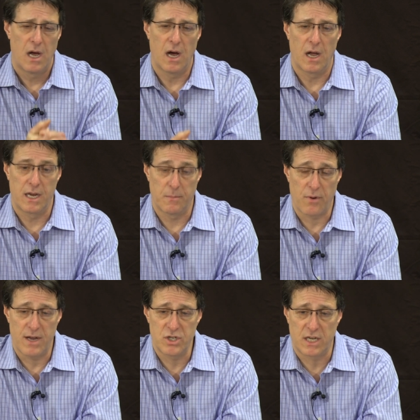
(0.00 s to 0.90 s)
Uh, in a
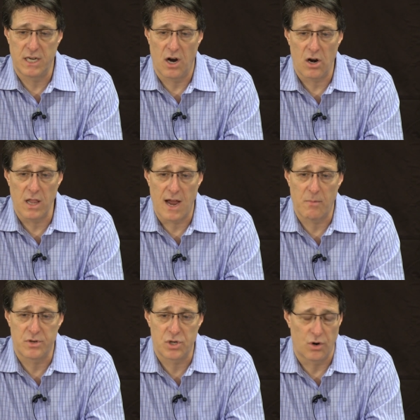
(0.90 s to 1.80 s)
project in our
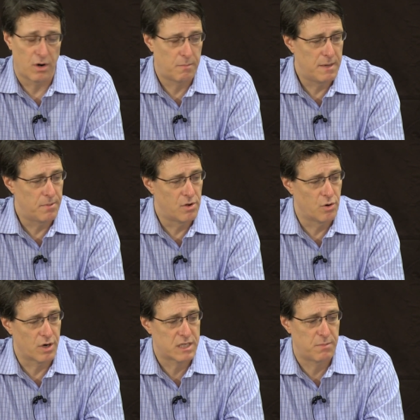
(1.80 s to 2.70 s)
laboratory, people who
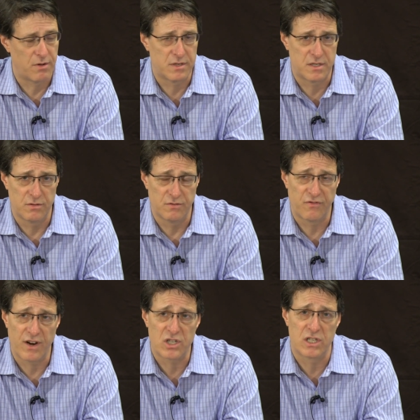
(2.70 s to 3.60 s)
were exposed to
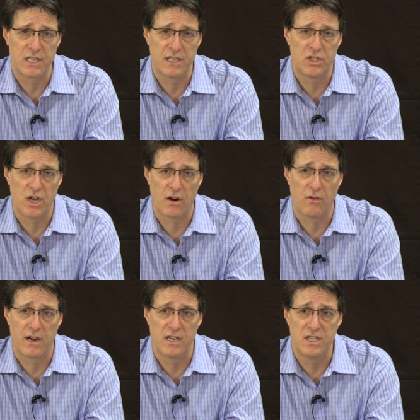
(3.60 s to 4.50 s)
freshly
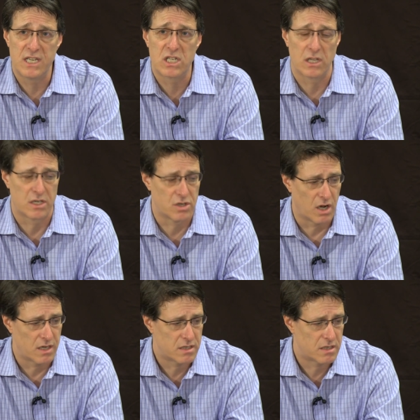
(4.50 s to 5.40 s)
generated diesel
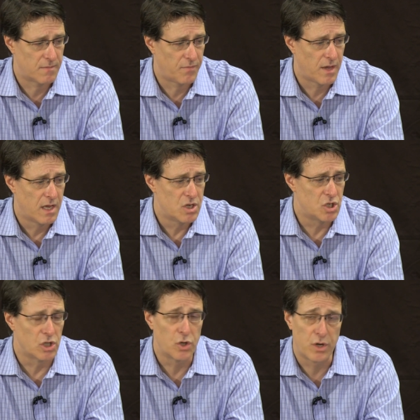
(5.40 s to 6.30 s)
exhaust,
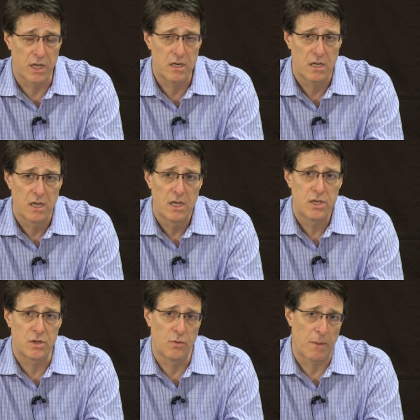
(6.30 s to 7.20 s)
diluted
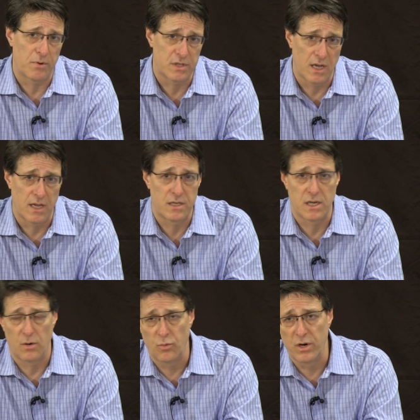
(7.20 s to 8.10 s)
to represent
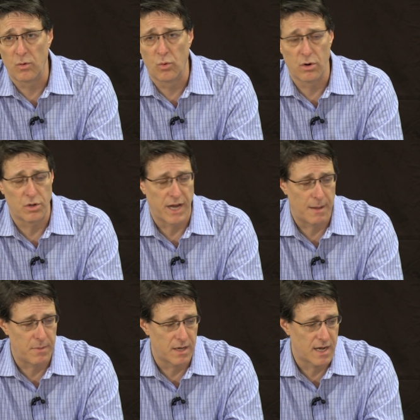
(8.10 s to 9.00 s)
uh, real-world
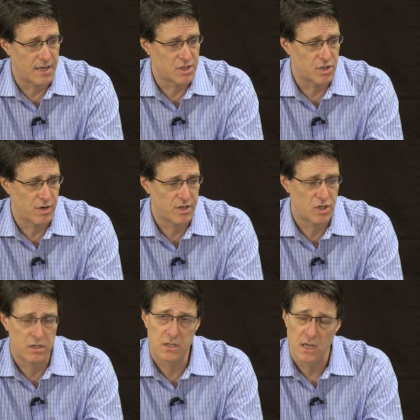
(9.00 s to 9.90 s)
ambient
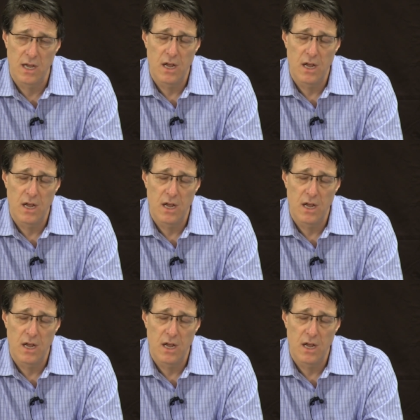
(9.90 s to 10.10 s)
concentrations,